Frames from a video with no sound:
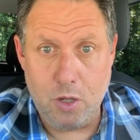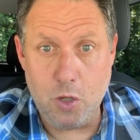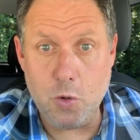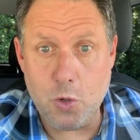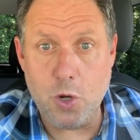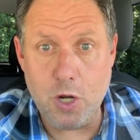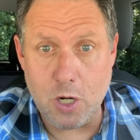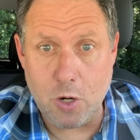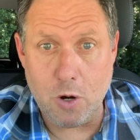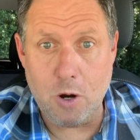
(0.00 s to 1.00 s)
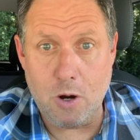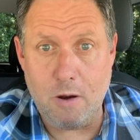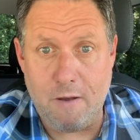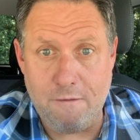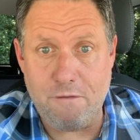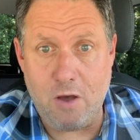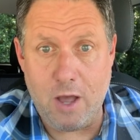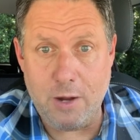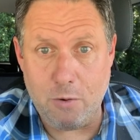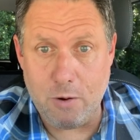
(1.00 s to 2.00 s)
You could incur a
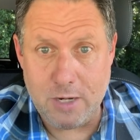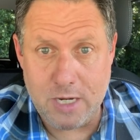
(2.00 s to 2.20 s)
fine or a